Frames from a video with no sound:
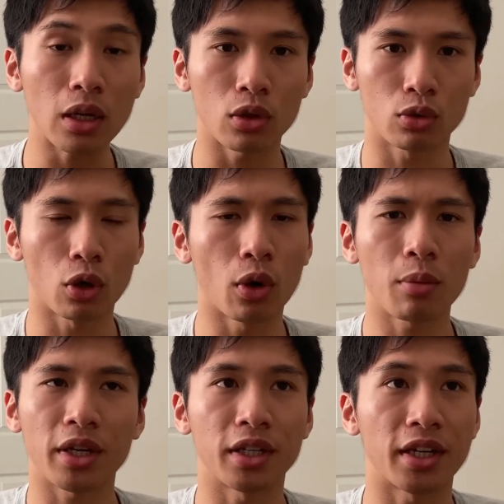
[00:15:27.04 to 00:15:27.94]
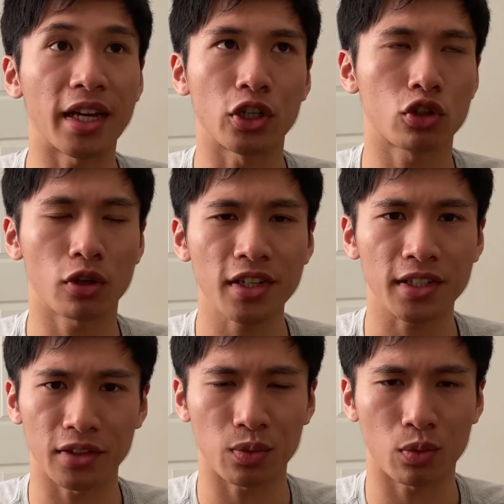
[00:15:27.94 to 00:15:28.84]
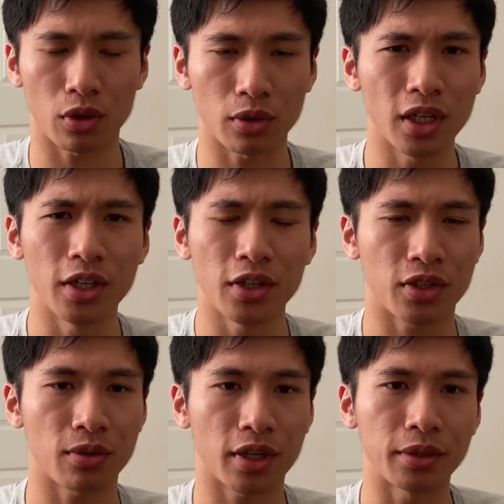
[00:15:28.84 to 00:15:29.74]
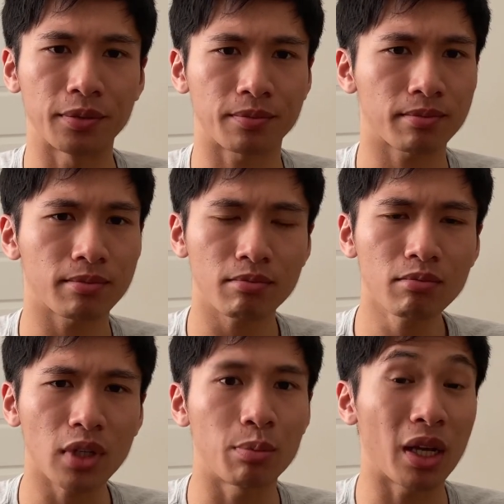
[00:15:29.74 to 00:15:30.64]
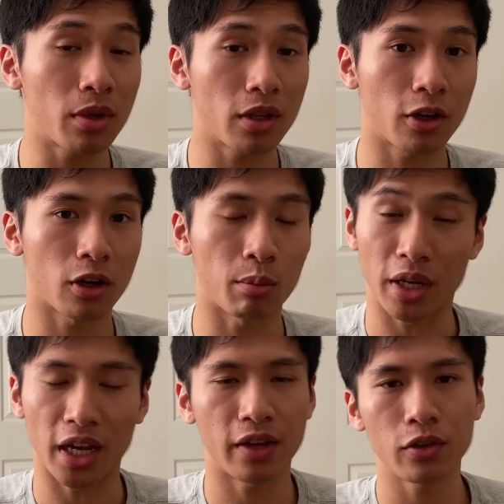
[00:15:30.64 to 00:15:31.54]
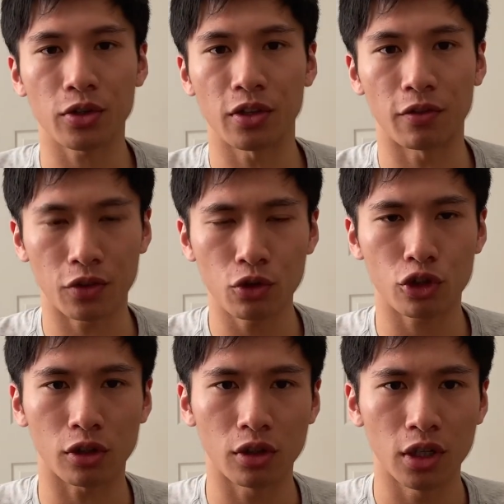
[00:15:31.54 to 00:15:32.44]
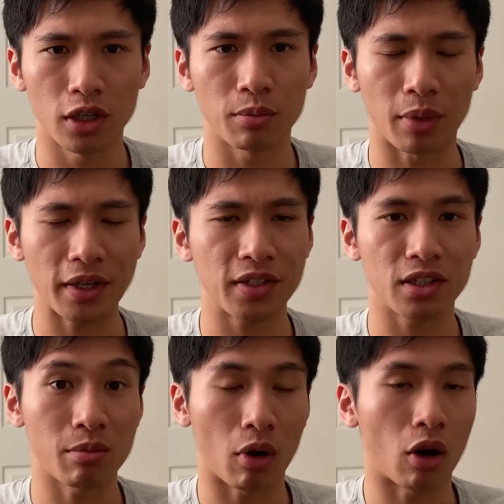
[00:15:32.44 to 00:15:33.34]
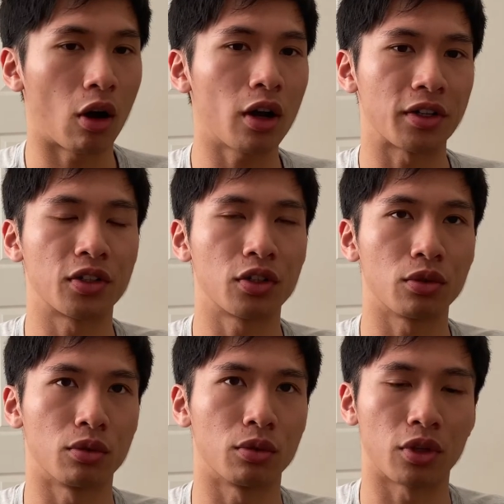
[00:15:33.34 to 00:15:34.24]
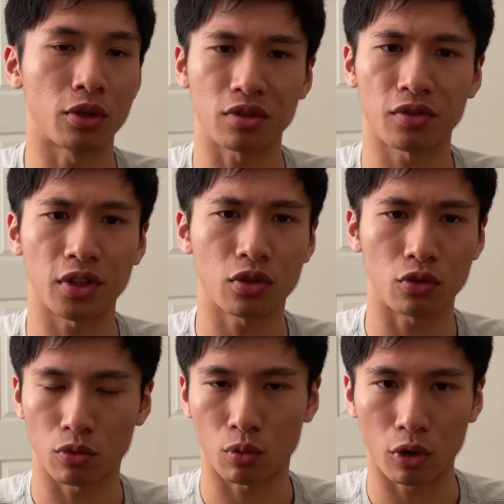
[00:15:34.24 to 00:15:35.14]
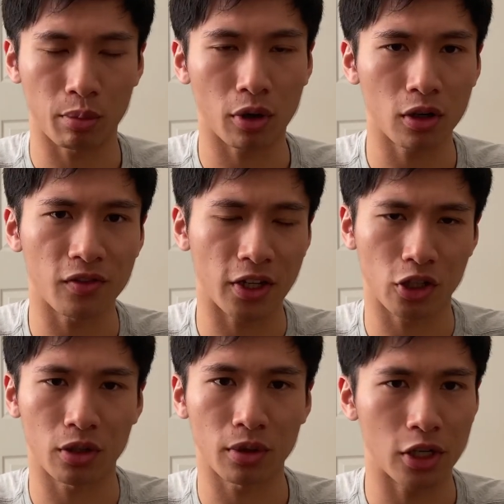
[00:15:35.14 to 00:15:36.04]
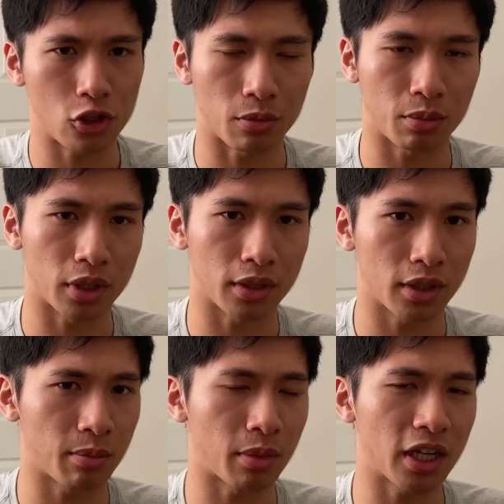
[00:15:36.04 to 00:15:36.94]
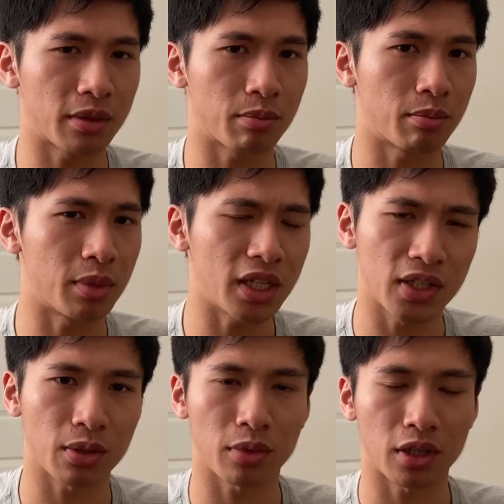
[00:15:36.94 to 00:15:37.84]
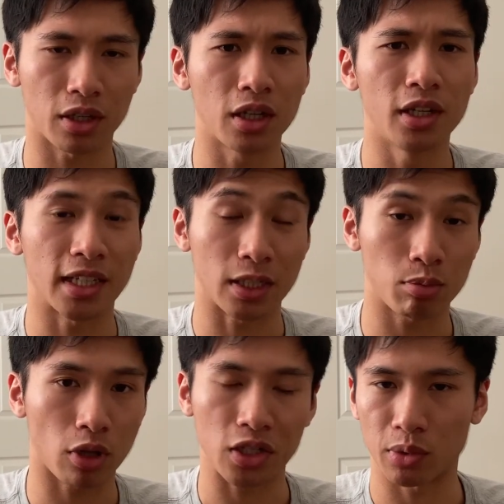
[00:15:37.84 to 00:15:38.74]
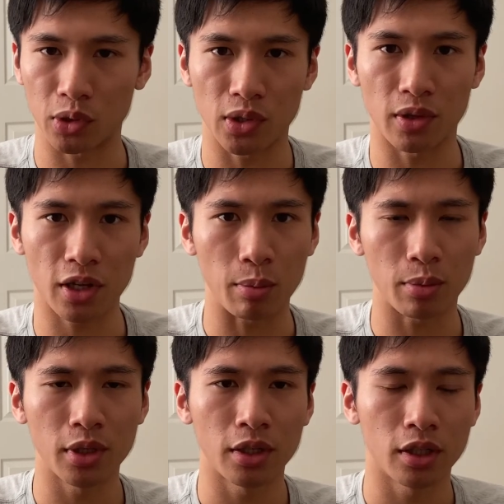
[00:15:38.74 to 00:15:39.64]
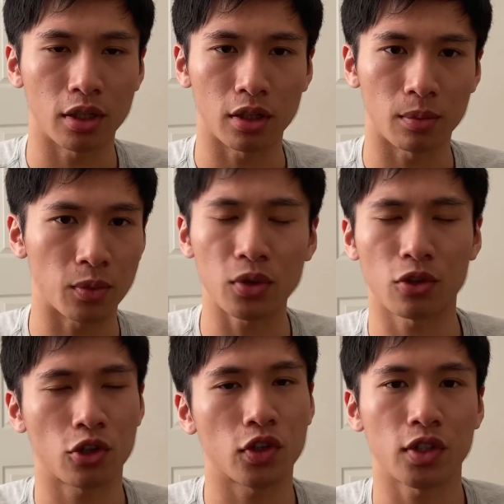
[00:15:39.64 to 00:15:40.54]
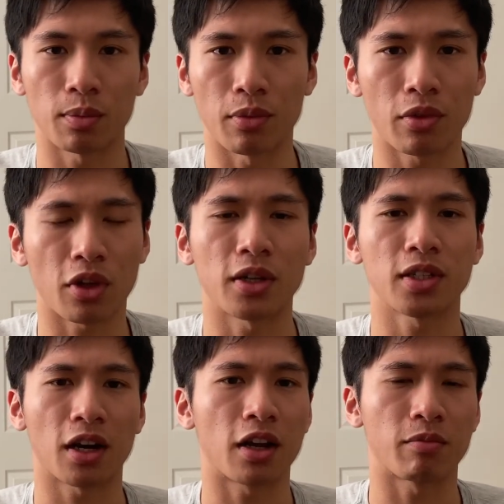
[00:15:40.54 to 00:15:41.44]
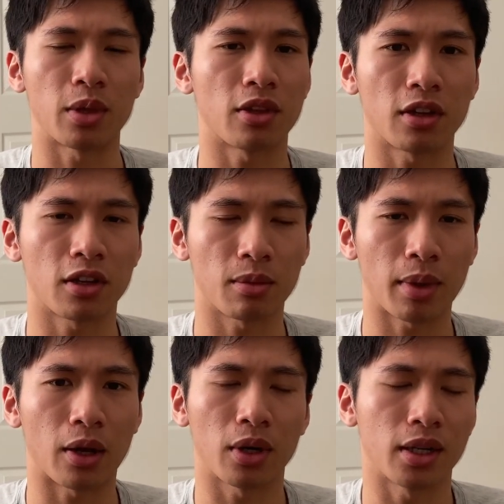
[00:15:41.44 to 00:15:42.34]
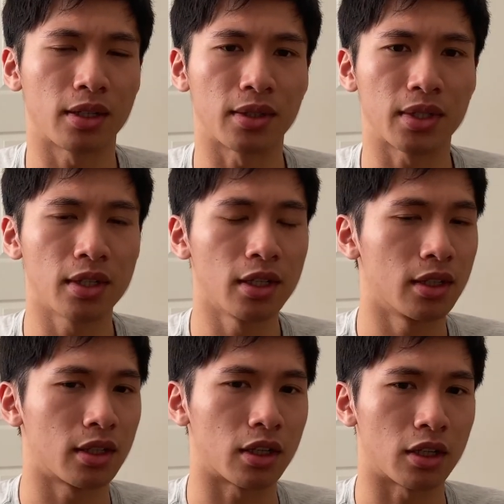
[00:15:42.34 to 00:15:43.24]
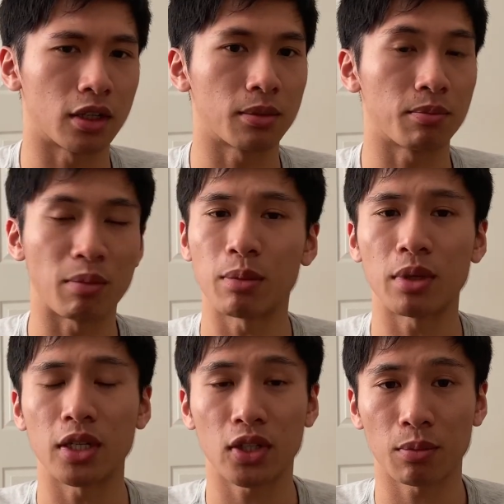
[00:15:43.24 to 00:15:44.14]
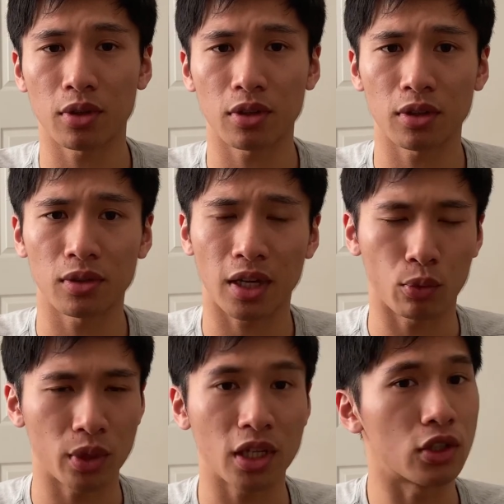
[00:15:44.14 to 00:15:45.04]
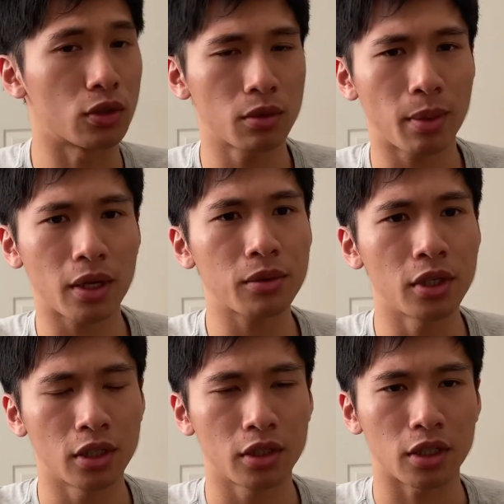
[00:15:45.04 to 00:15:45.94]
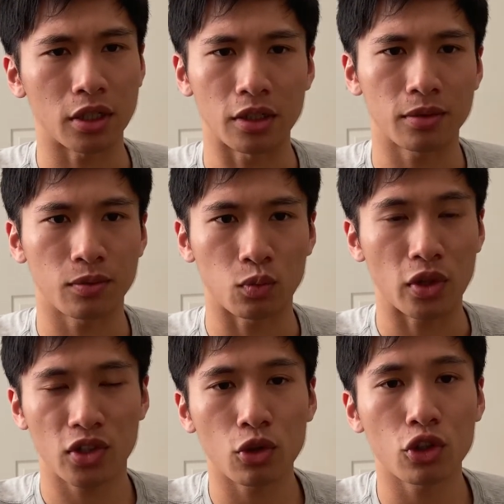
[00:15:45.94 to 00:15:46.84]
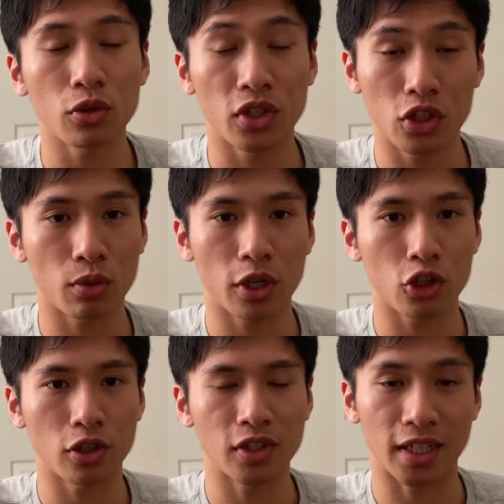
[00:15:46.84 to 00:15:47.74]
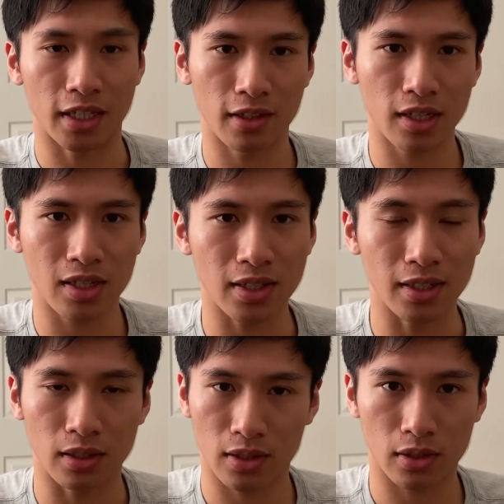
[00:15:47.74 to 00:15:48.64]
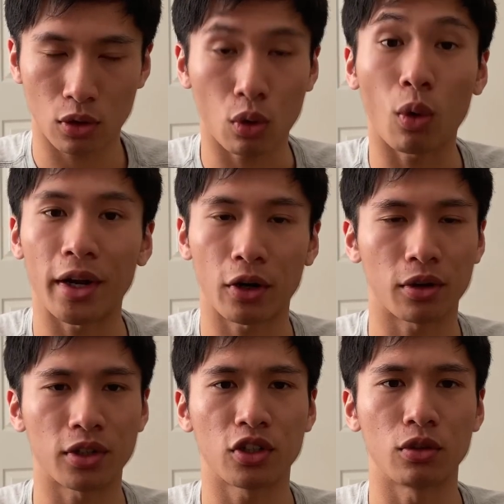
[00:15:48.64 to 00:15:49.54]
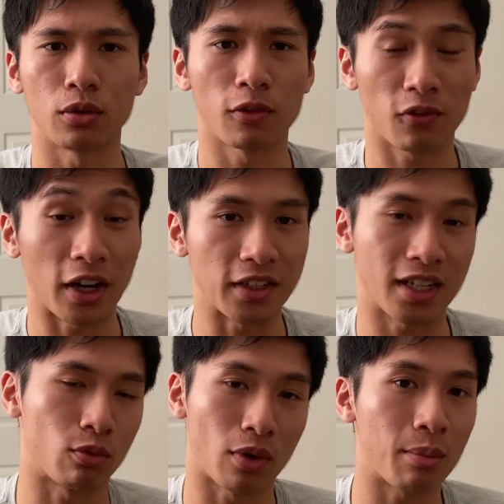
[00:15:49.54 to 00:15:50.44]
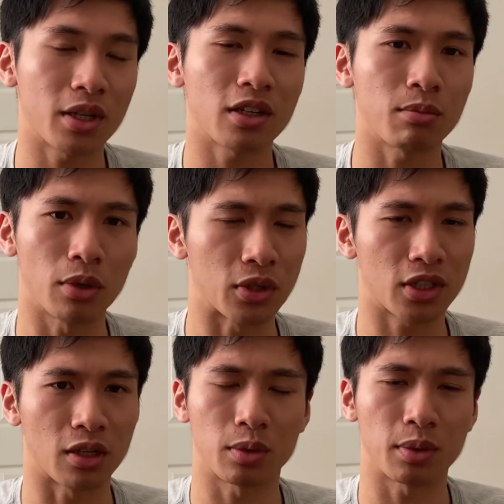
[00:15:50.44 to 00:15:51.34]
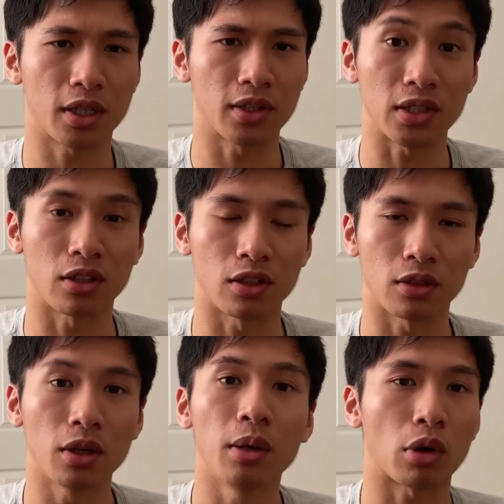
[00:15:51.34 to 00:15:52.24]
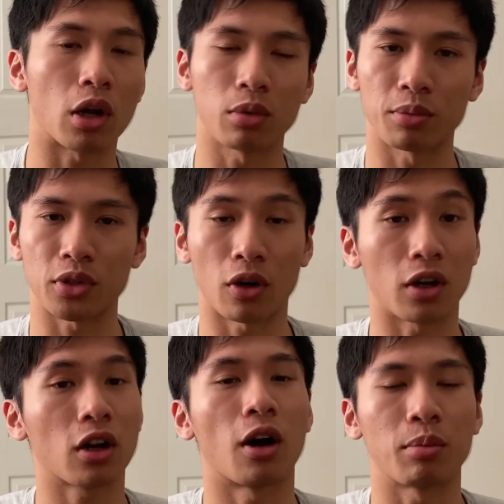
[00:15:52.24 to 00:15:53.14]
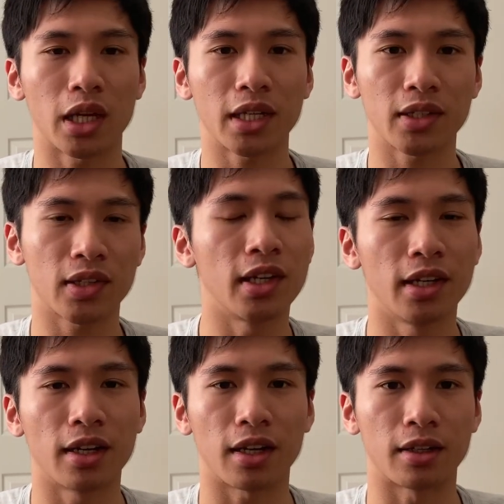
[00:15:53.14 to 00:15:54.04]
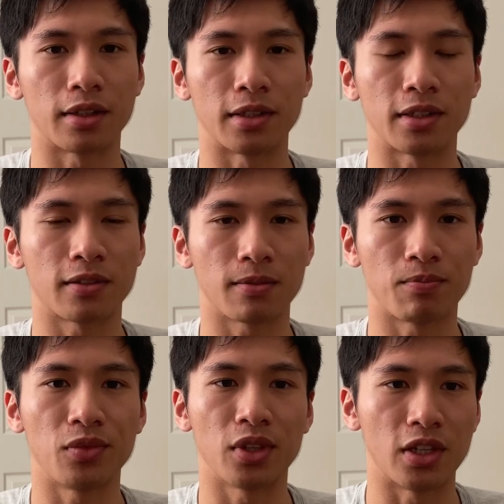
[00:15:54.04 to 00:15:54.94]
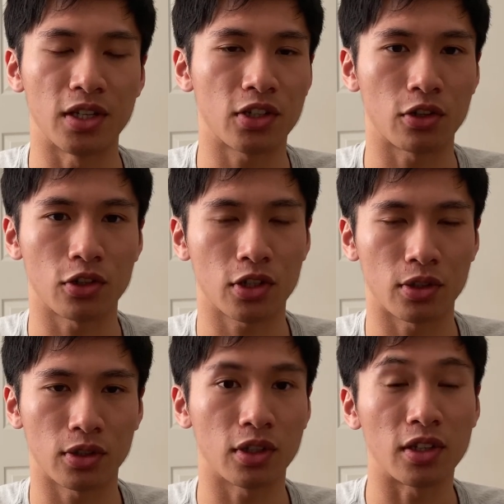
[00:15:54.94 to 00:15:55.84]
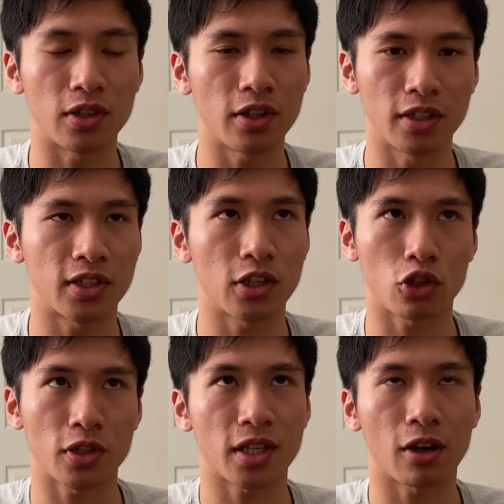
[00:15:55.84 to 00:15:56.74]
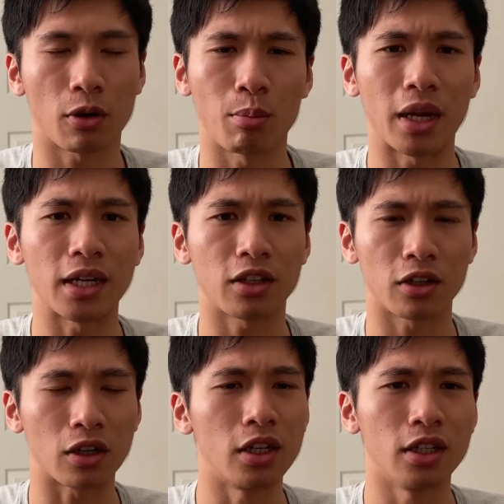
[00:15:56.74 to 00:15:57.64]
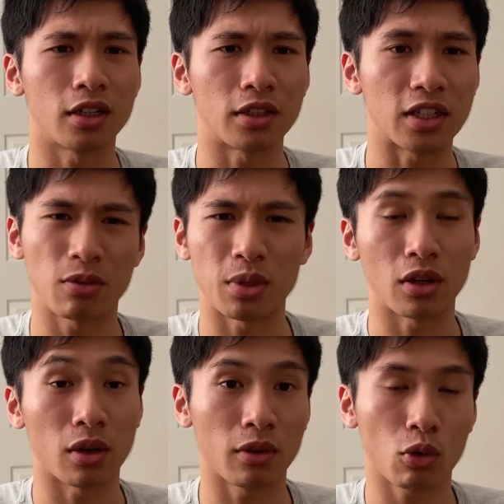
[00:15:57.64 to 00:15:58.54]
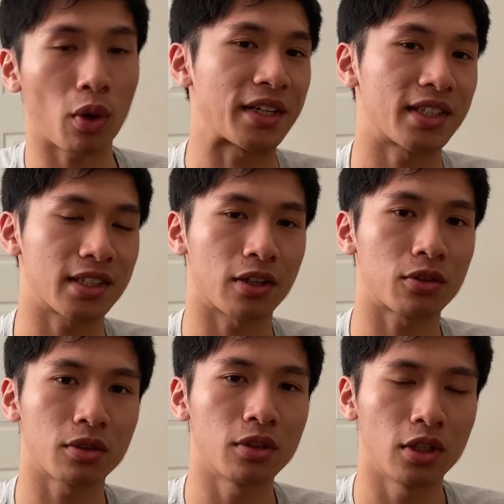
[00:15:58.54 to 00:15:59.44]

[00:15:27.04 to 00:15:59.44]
grow up in a trustless world. So then maybe their behaviors in the future might seem odd to those of us who weren't part of that generation, but it might be something that's plausible to them. Uh, those are just some thoughts that I've been thinking about, and uh, maybe something that we can do about. Uh, with social situations like this, it's quite hard to find a remedy most times because the problems are complex and the decision the, the decisions that are made here need to be quite subtle.